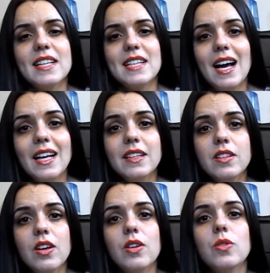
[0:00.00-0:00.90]

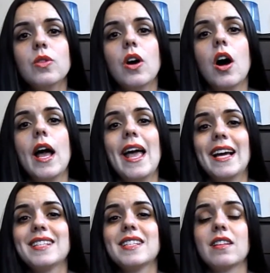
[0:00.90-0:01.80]
Tylenol
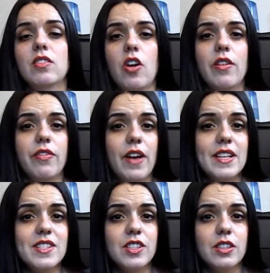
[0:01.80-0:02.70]
acts a lot
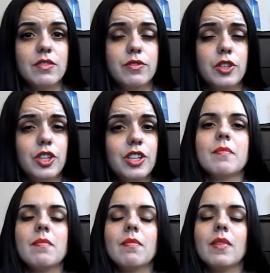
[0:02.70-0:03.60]
faster for her.
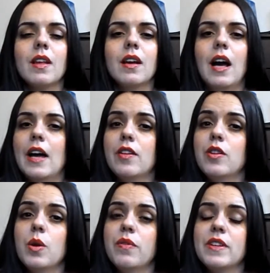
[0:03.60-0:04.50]
I don't
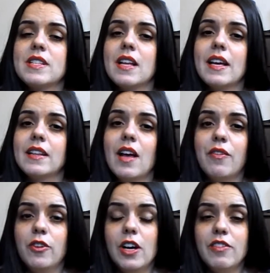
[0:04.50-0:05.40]
know it's like
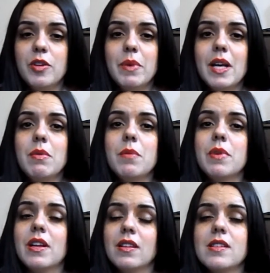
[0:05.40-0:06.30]
that for every baby,
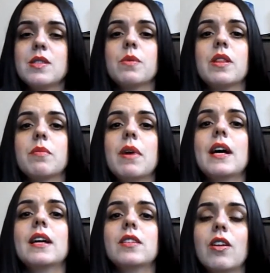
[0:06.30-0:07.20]
but at least with
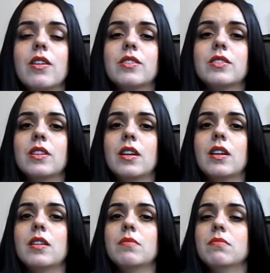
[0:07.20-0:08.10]
my daughter,
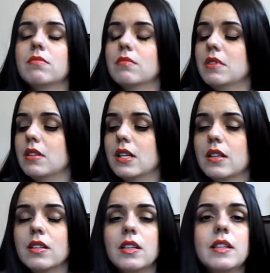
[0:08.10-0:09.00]

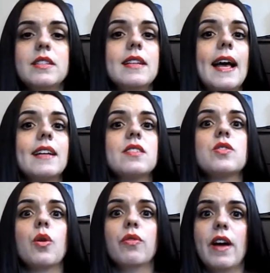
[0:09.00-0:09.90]
it acts
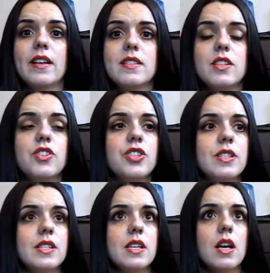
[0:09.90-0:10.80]
so fast. It's
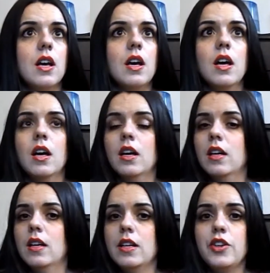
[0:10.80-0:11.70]
just,
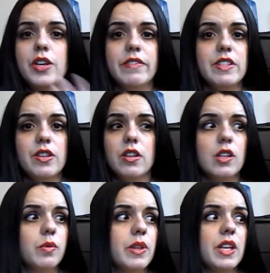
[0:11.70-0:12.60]
you give it to
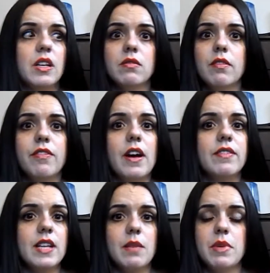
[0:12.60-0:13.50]
her, within
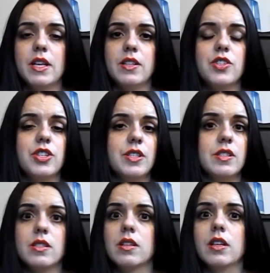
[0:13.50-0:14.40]
5-10 minutes,
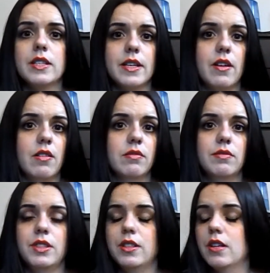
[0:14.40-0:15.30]
she's good to go.
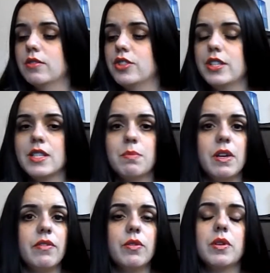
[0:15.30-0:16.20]
You know, she's
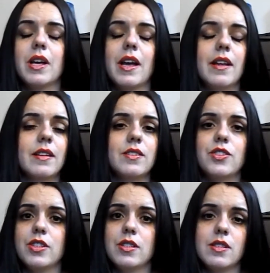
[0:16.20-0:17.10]
playful again, and
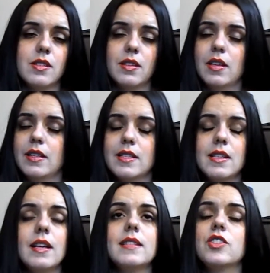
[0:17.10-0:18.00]
she's
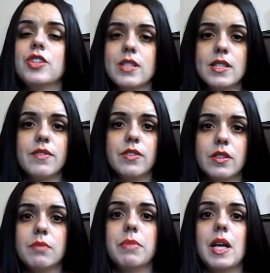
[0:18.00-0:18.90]
a
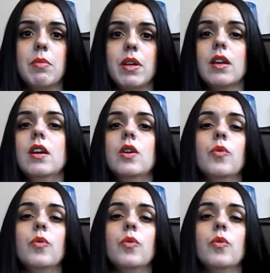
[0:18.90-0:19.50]
different baby.